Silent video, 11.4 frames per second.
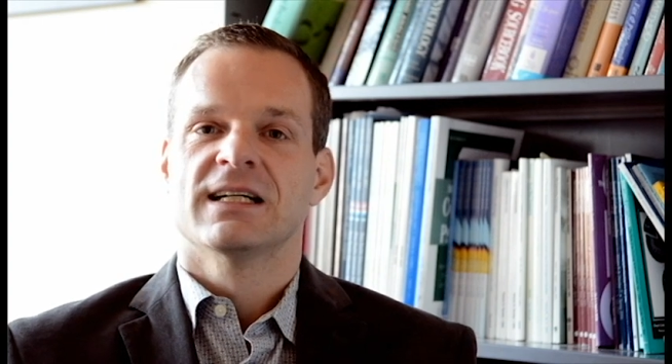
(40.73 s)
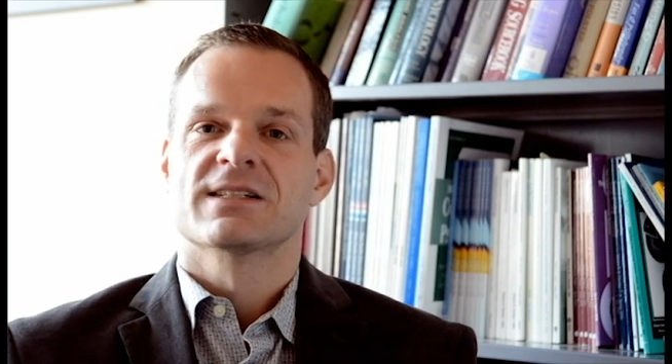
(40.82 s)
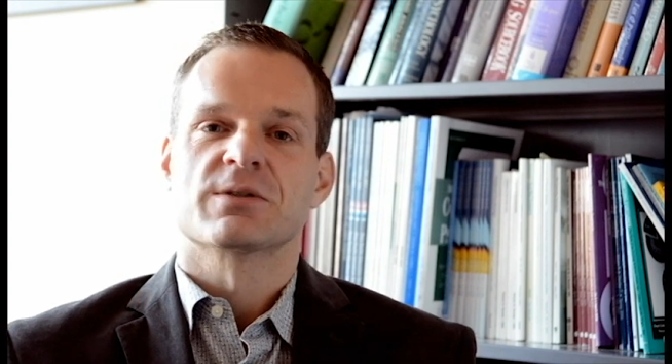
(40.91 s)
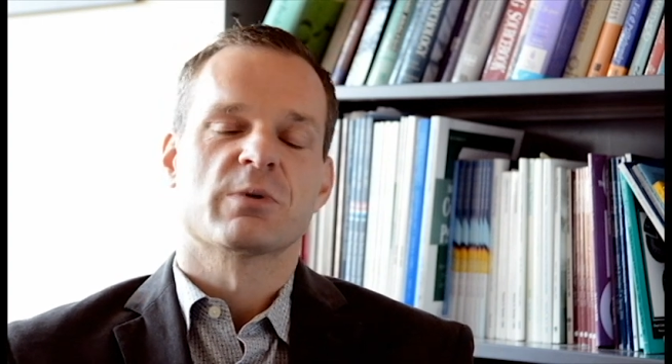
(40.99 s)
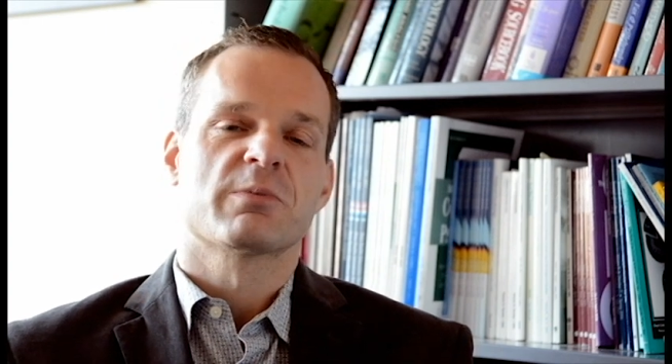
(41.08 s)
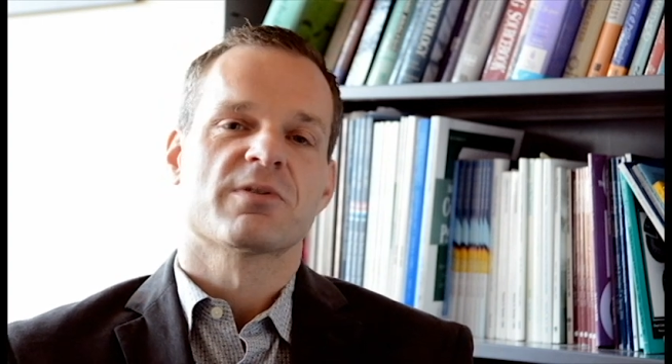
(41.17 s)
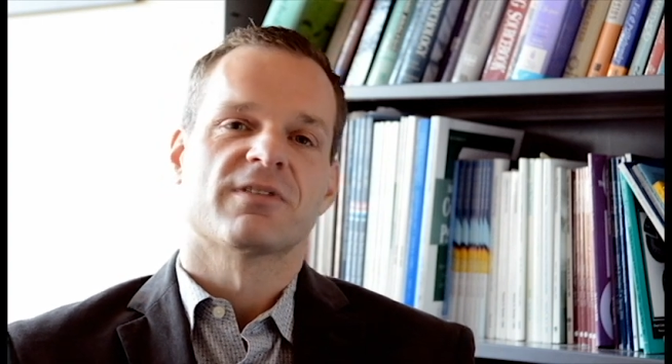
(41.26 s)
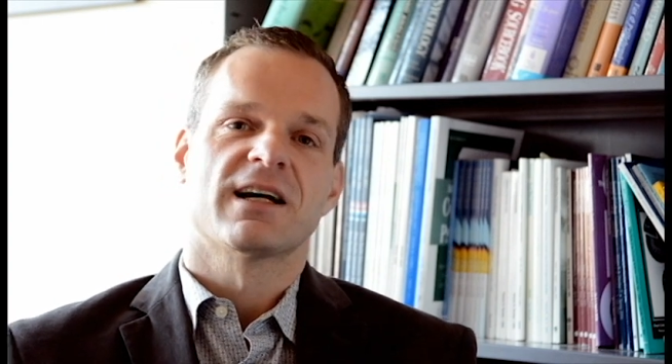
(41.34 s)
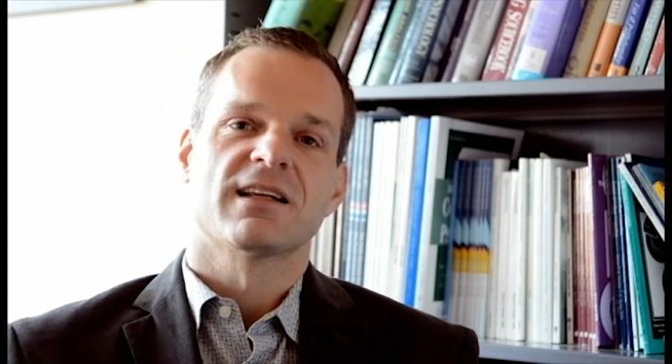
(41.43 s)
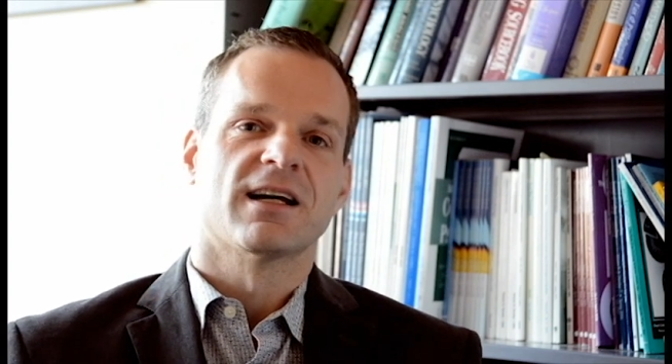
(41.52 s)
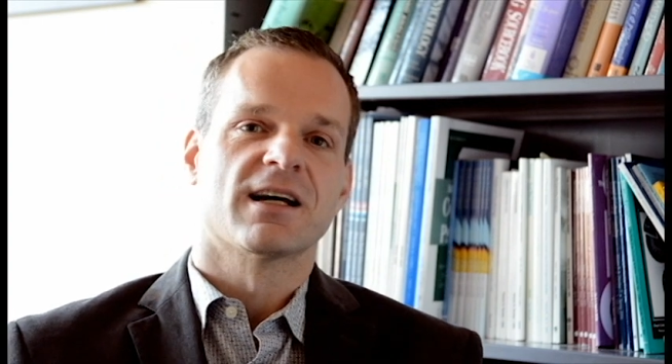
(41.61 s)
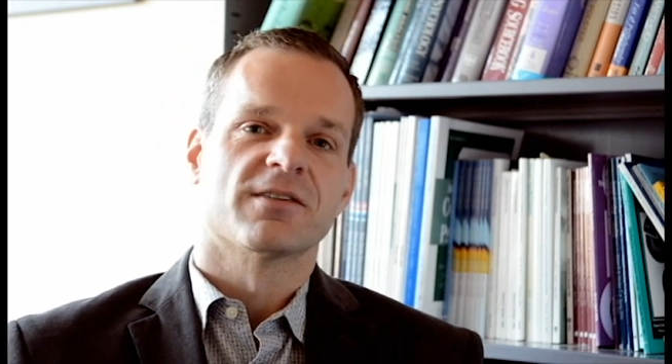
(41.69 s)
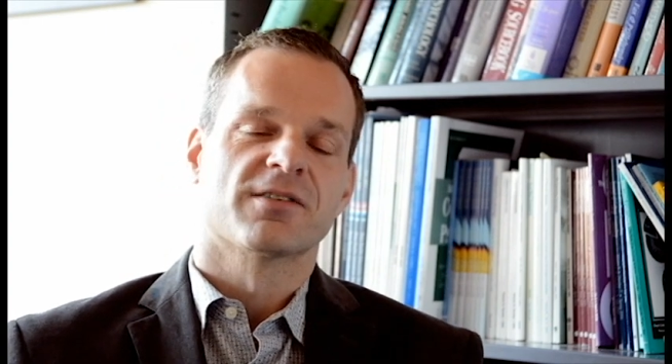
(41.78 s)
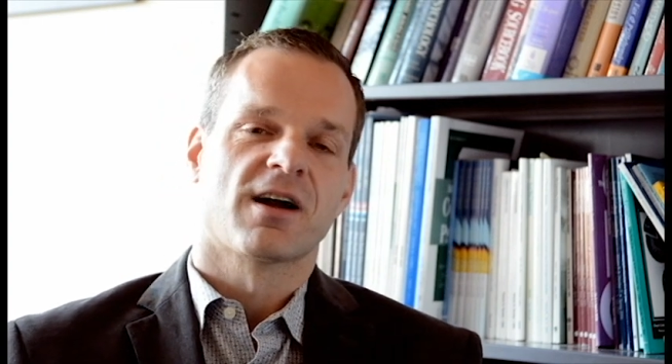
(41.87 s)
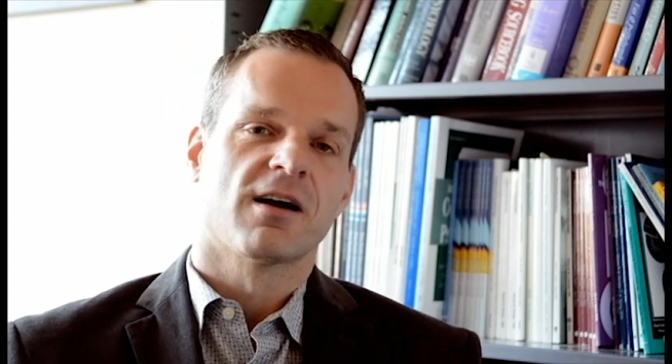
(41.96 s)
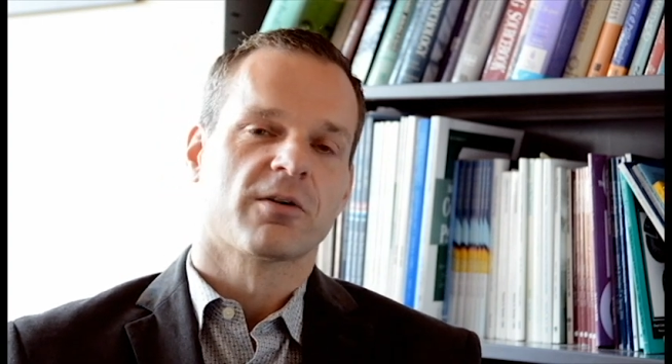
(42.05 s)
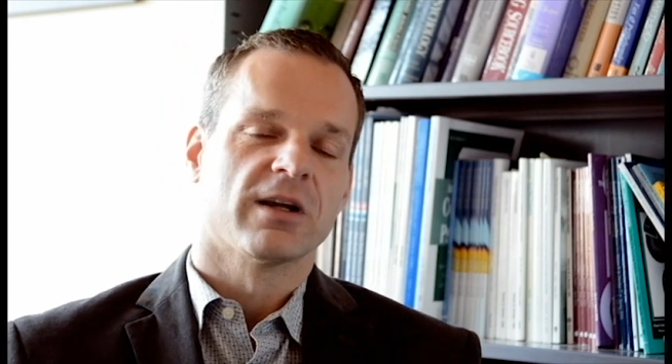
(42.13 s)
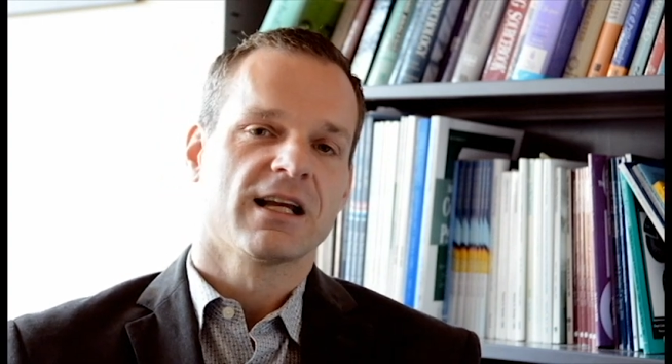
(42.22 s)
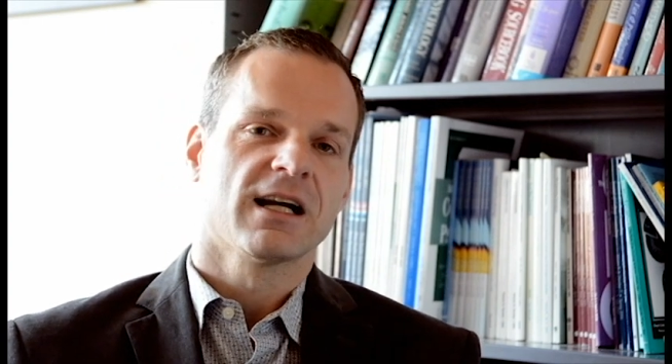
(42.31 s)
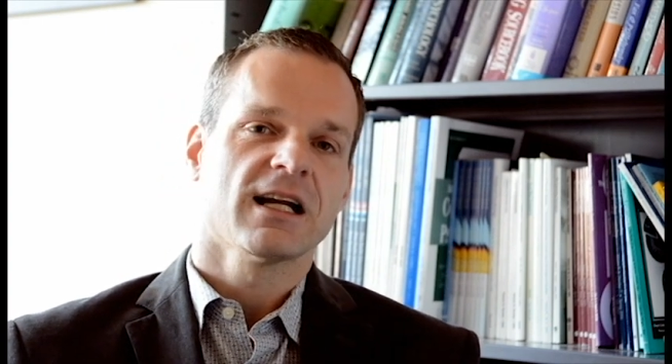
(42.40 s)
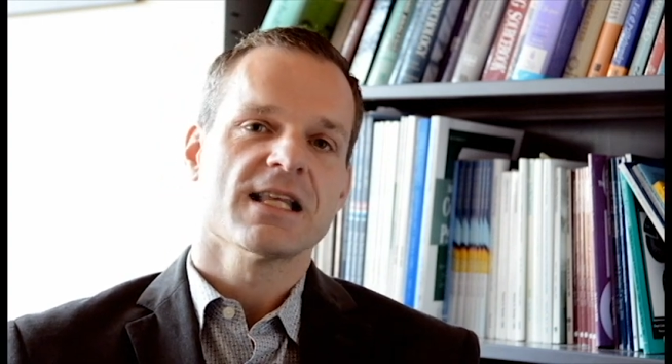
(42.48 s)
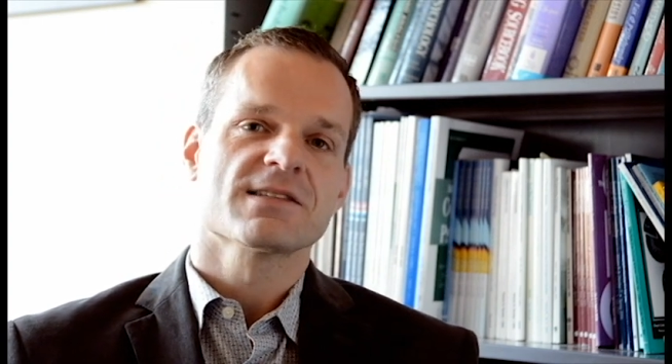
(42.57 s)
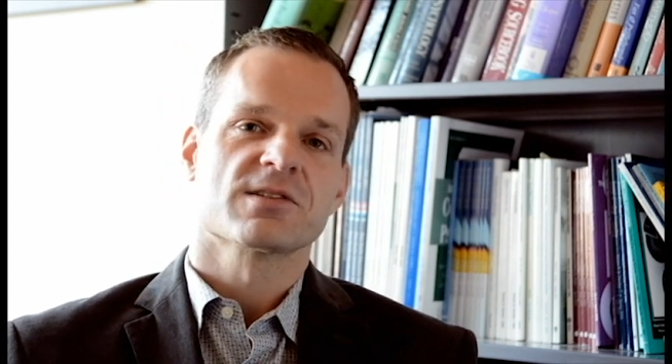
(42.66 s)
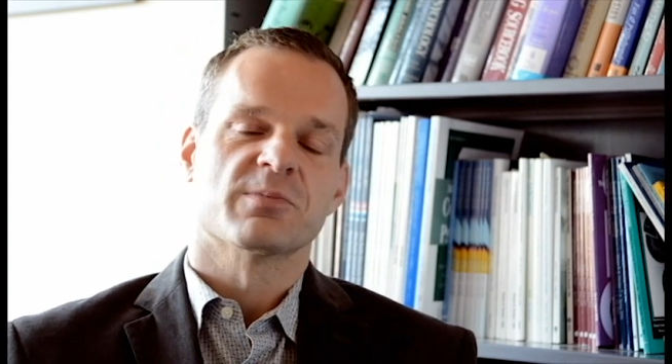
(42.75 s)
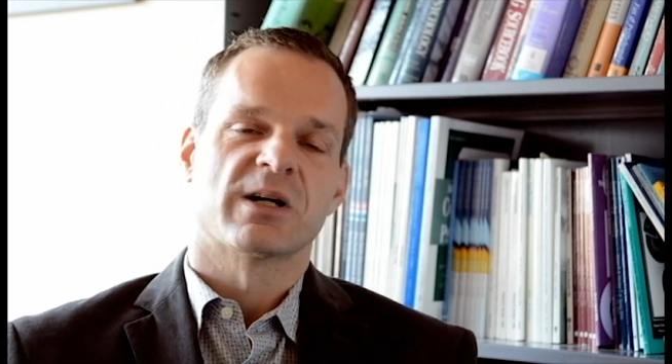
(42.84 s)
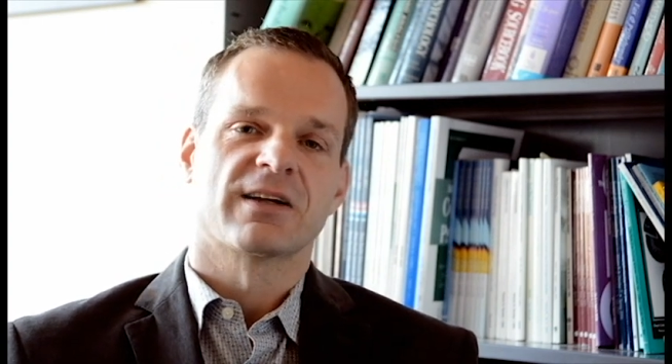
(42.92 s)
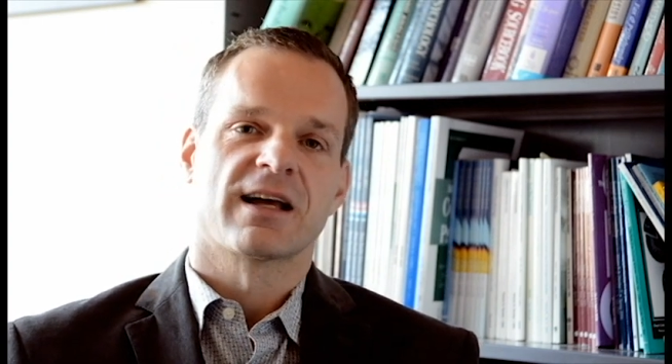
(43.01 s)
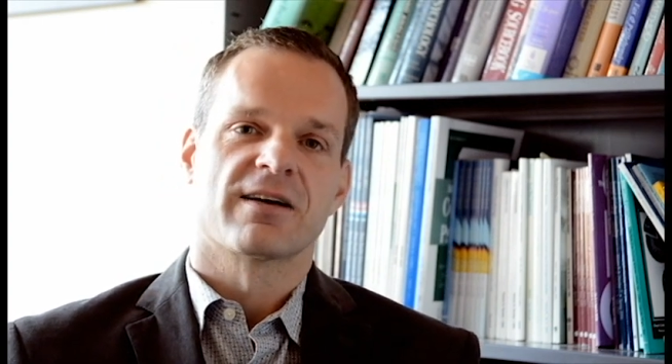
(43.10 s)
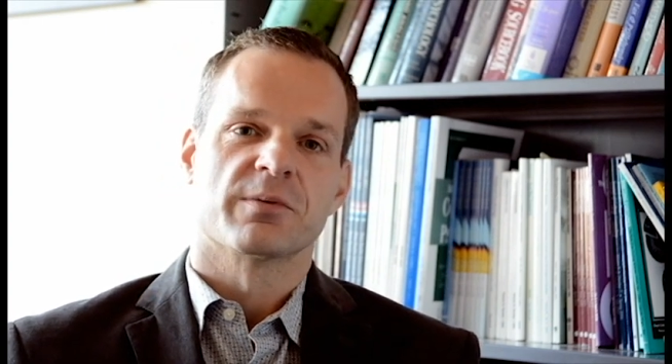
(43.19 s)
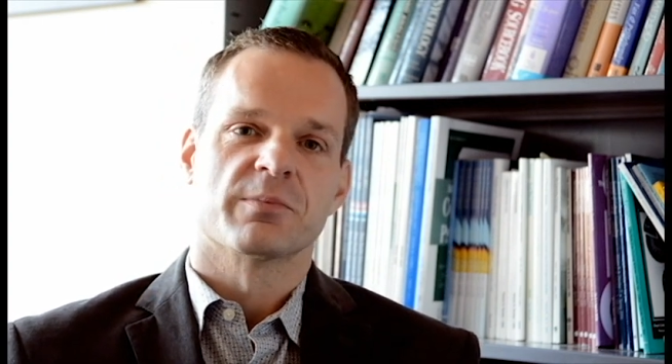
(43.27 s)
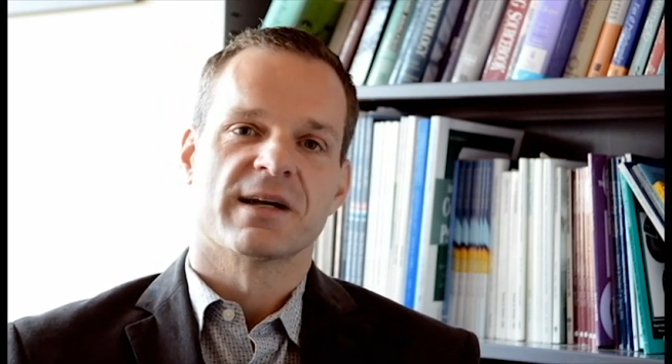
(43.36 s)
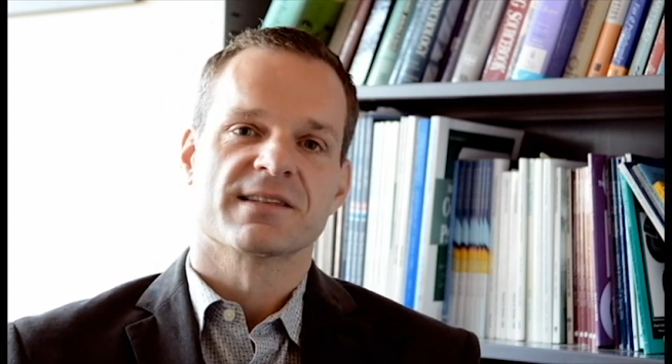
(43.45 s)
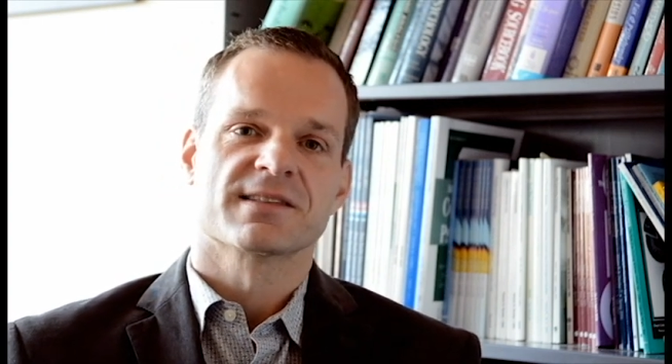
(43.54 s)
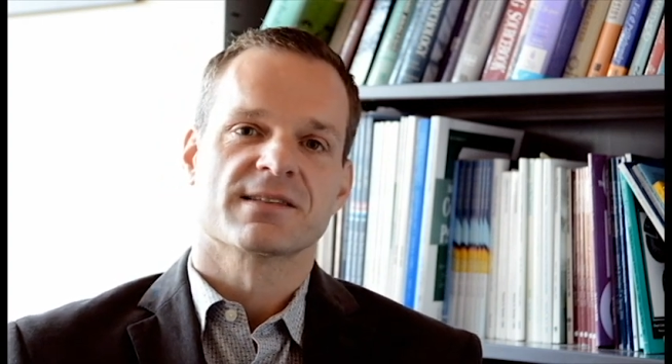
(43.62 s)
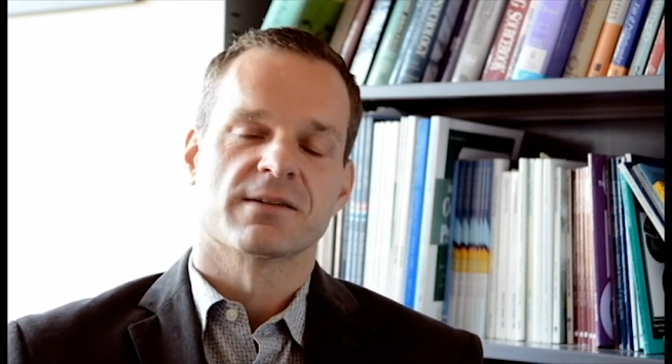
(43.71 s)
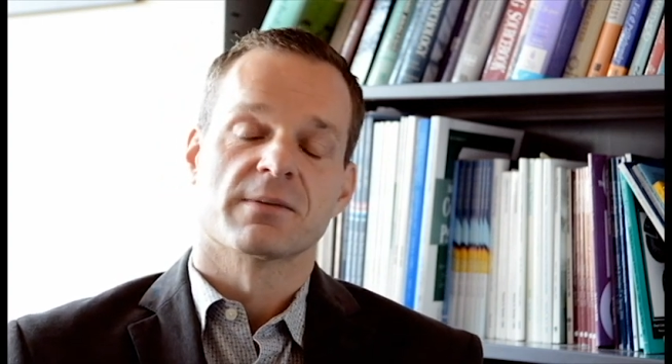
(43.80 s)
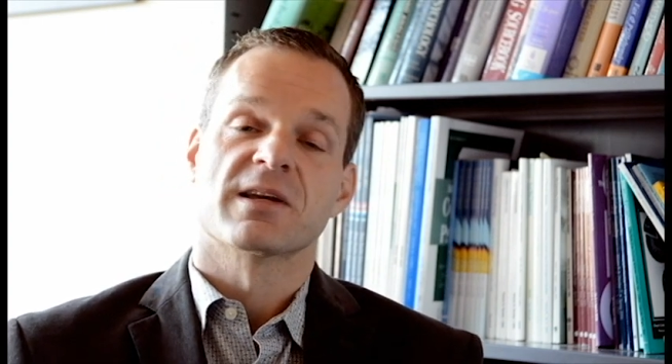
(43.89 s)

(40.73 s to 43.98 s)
So we provide a lot of concrete guidance about how to best